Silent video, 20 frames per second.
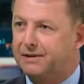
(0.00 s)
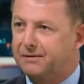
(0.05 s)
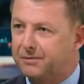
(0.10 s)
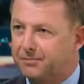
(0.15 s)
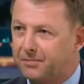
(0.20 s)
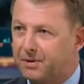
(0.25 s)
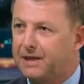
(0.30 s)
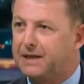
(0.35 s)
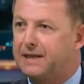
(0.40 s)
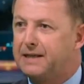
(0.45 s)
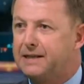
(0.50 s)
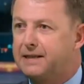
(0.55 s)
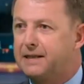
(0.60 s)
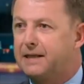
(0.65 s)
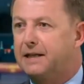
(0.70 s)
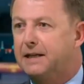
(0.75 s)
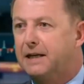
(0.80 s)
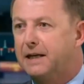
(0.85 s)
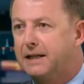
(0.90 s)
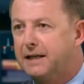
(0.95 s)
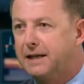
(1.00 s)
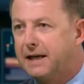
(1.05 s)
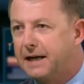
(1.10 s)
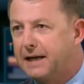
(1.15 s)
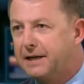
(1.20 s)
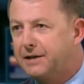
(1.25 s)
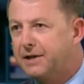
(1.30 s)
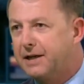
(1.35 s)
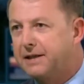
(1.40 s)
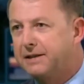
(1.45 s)
in the police, in the
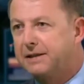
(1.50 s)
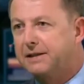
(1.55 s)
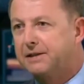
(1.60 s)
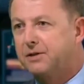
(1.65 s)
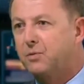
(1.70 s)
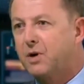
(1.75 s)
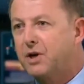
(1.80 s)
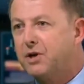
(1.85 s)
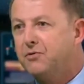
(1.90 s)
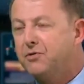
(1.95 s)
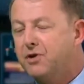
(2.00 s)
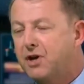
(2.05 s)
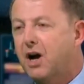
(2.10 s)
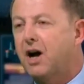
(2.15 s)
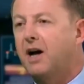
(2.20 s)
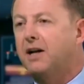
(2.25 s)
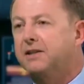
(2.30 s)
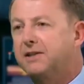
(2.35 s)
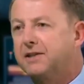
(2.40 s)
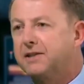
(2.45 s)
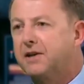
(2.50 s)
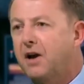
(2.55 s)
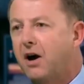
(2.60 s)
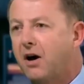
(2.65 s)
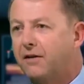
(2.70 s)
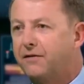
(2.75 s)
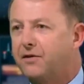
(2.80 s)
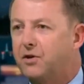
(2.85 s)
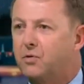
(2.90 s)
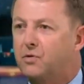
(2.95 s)
NHS, is that when you cut
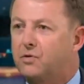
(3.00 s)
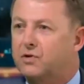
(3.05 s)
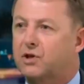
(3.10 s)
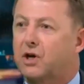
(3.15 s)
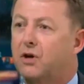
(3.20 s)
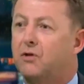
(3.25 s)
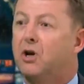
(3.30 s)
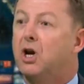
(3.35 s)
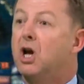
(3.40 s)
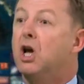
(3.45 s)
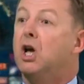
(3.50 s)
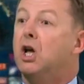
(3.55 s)
staff, you also